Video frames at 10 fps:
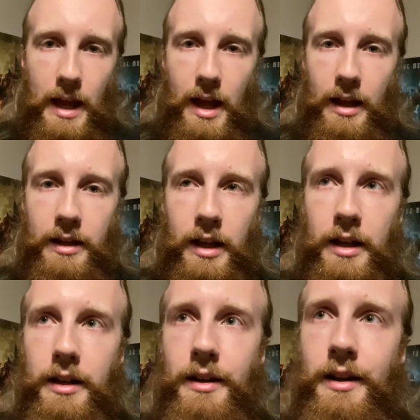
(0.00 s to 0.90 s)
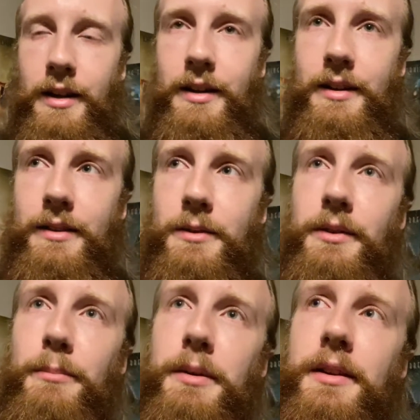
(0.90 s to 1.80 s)
And then there's a
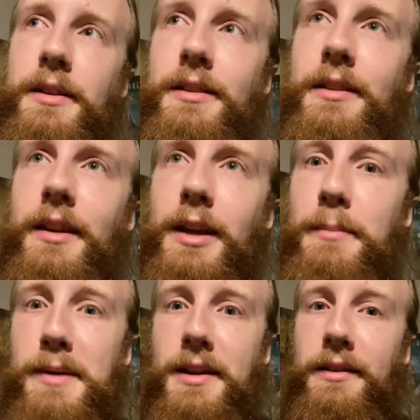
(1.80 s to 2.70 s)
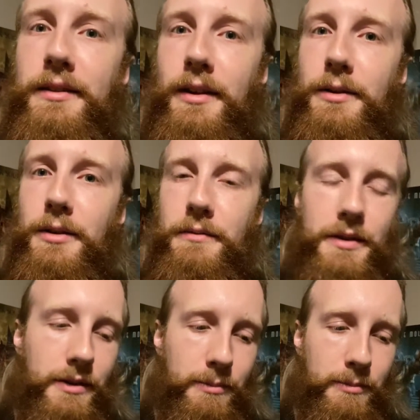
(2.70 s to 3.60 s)
bit in the command center of
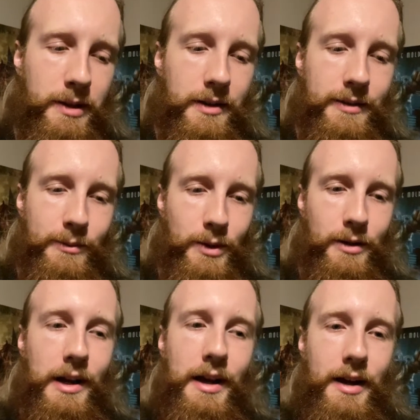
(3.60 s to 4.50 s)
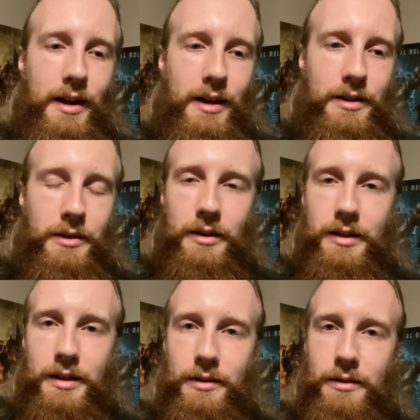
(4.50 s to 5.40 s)
this place where you can
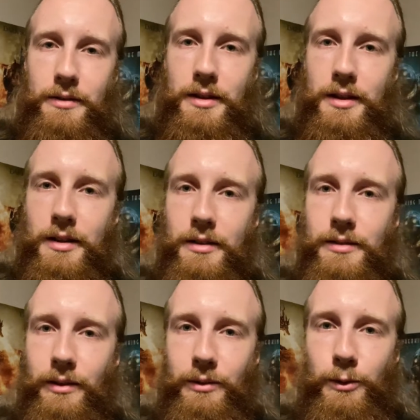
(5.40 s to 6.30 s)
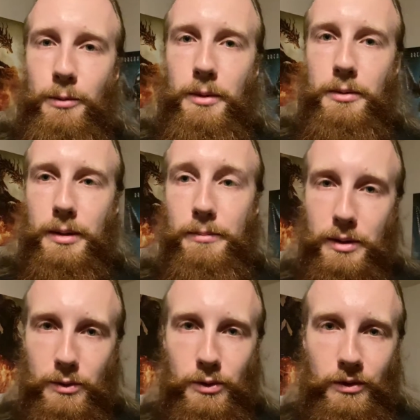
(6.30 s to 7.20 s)
hear the Nostromo
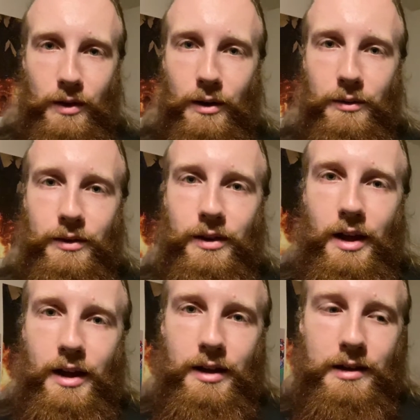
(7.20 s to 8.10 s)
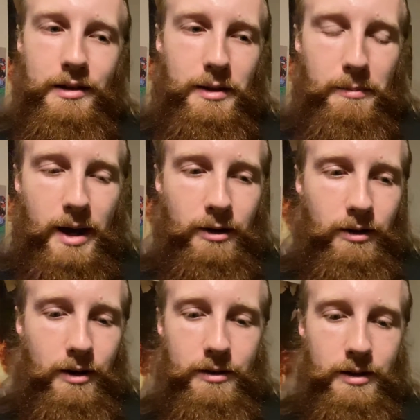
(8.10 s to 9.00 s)
computer sounds in the
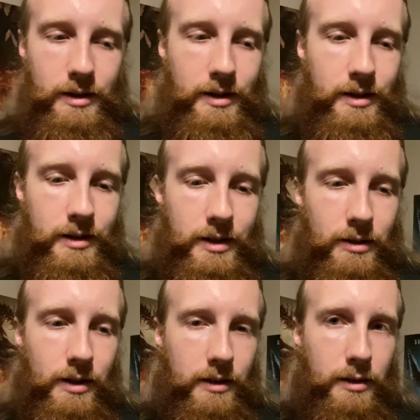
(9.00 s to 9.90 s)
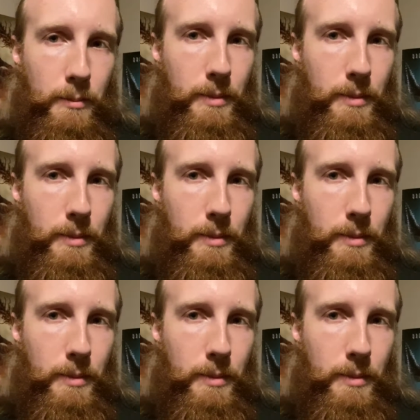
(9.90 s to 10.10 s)
background, you know, like that,